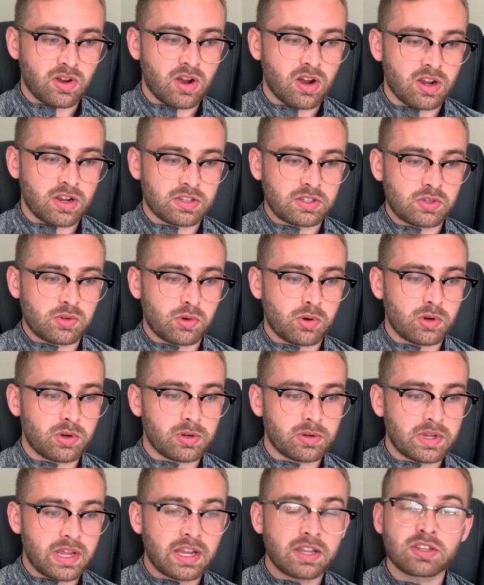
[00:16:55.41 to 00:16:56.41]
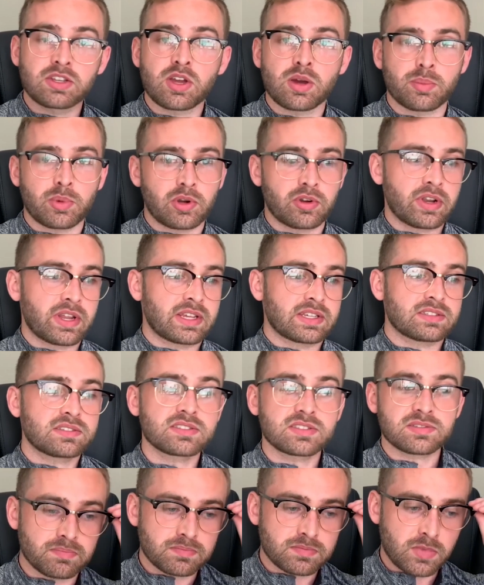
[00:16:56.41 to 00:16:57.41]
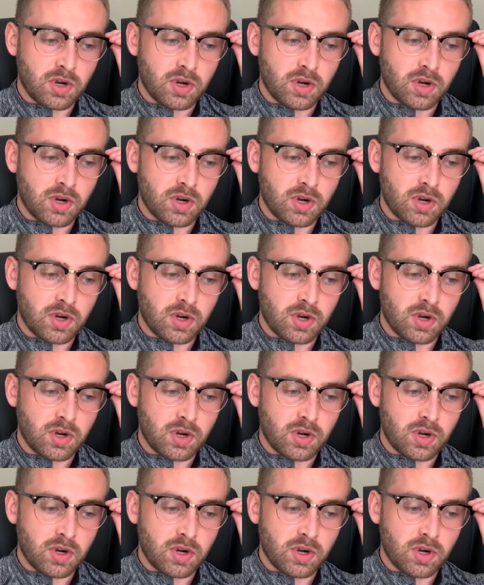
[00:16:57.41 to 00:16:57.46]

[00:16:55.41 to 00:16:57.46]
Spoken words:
on your income earnings